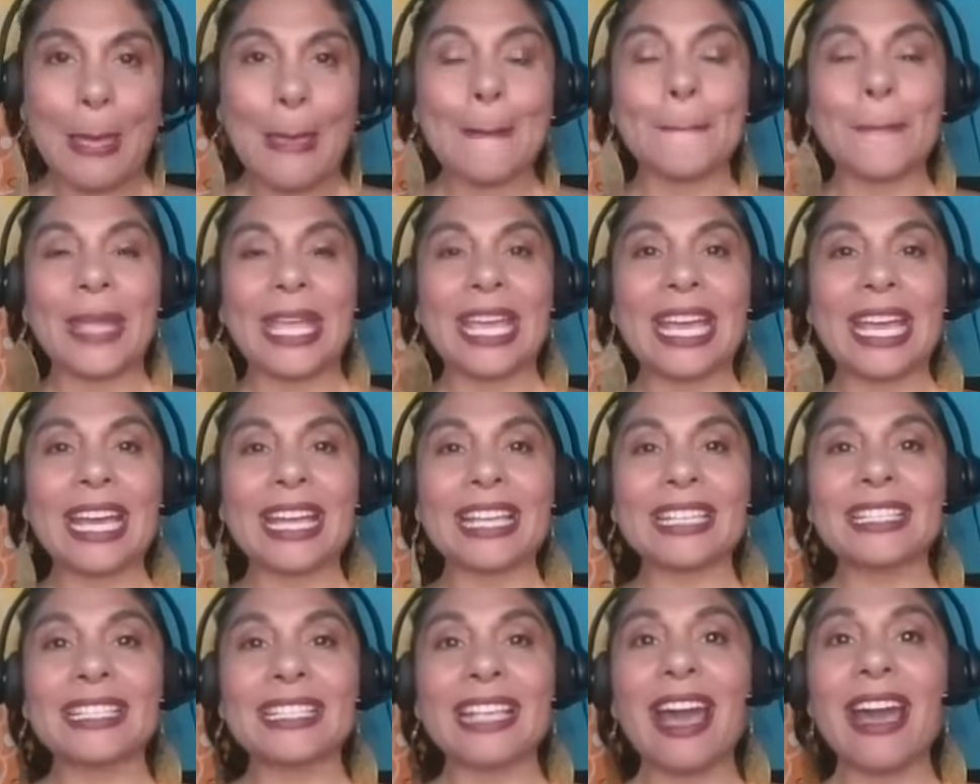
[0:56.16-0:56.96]

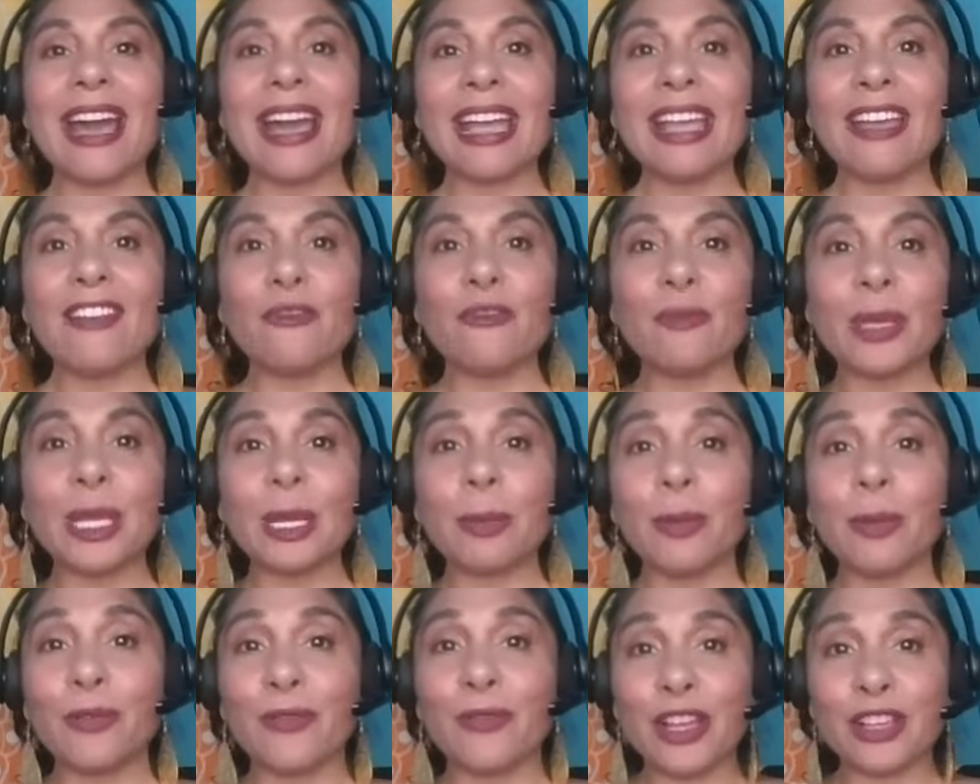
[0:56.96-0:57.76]
because I have been a
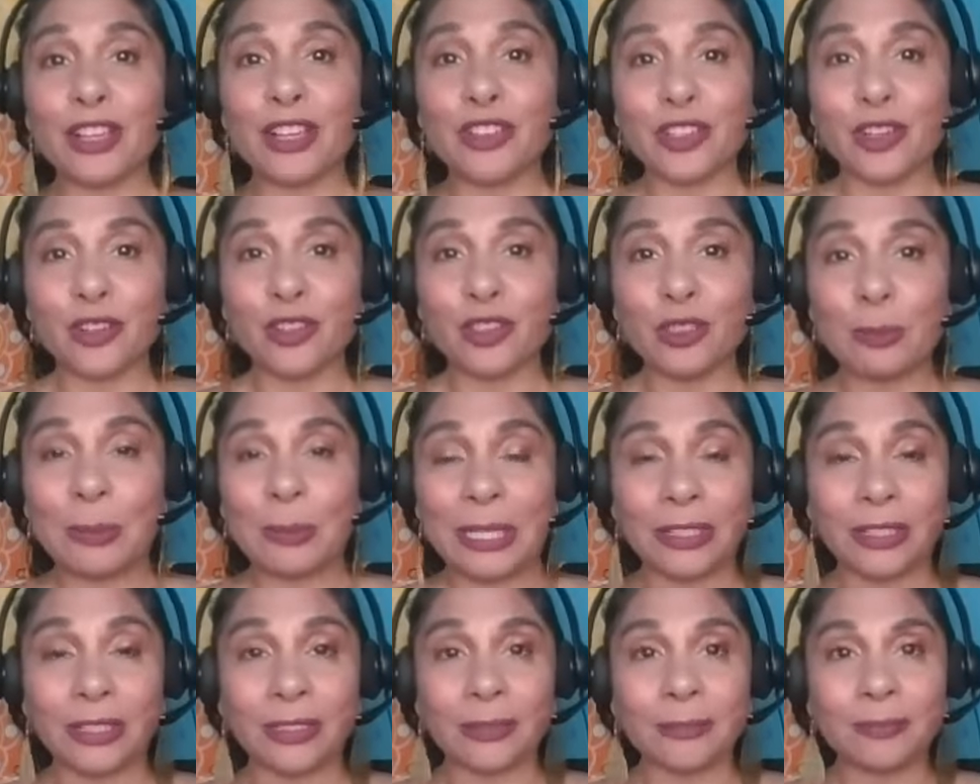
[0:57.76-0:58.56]
professional
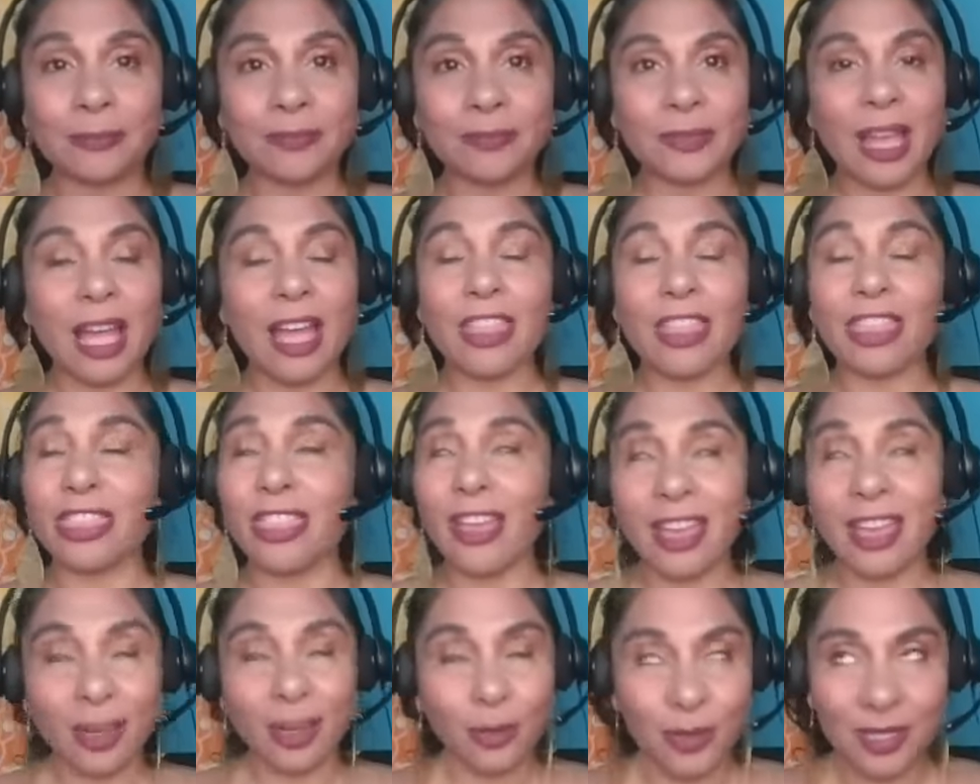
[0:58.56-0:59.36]
speaker. I
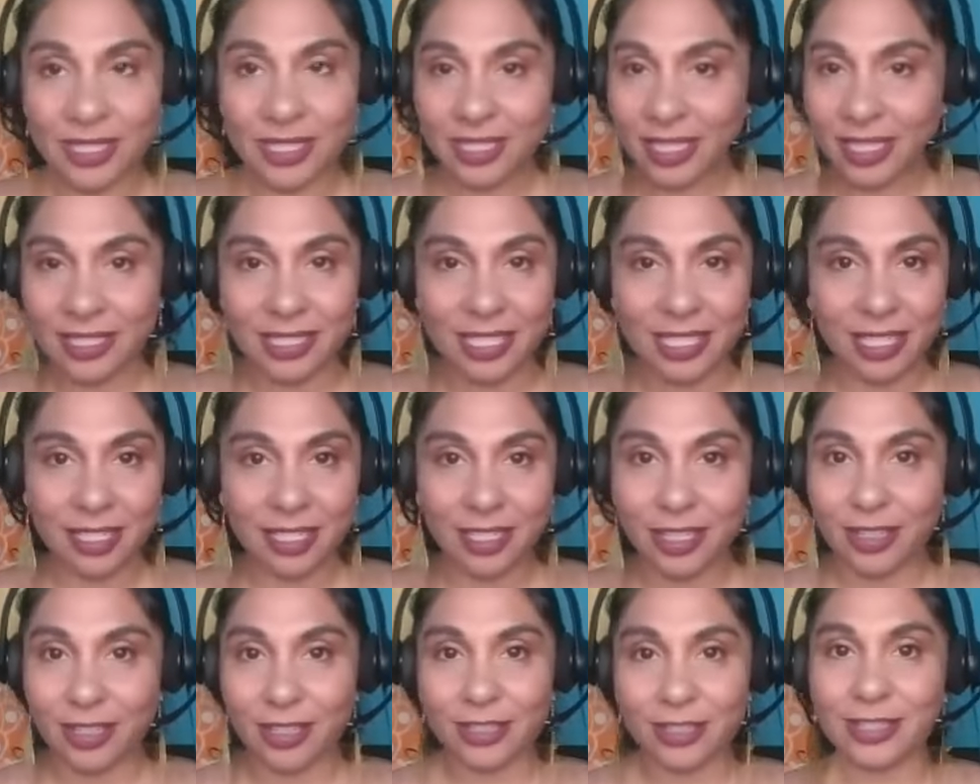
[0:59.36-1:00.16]
thought it was 16
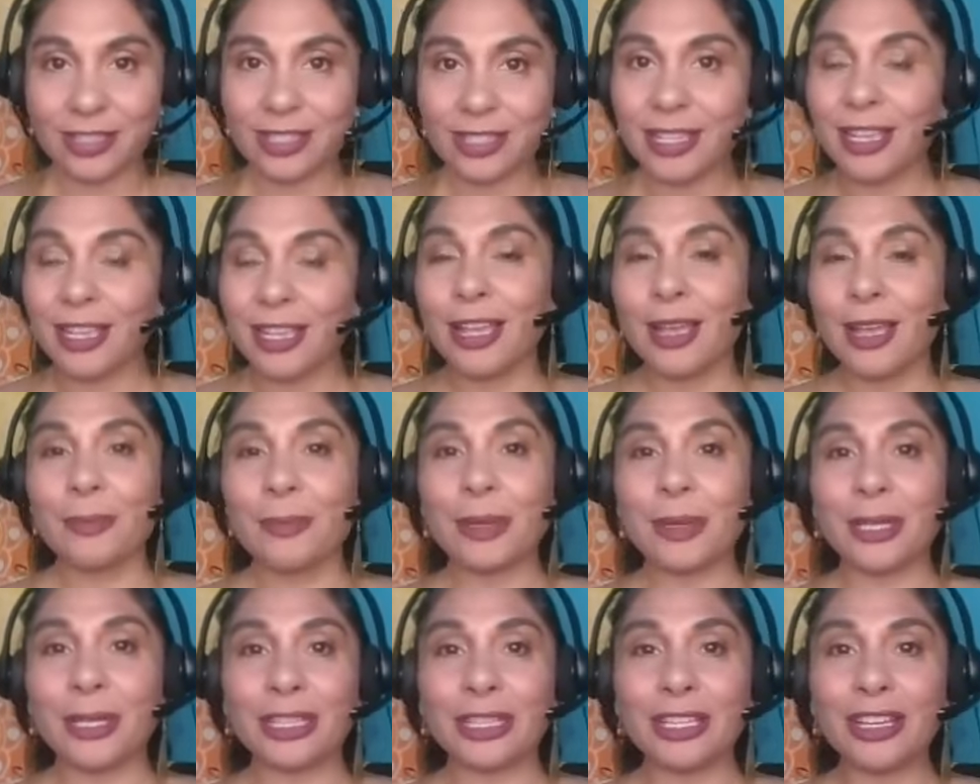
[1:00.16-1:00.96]
years,
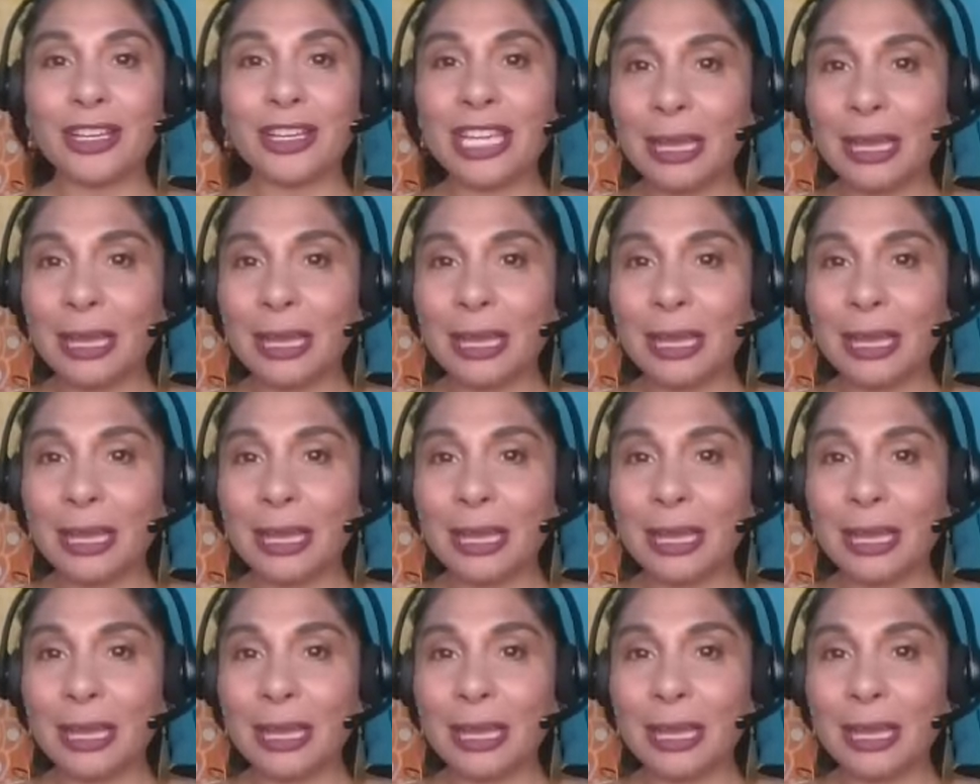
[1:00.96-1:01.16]
but looking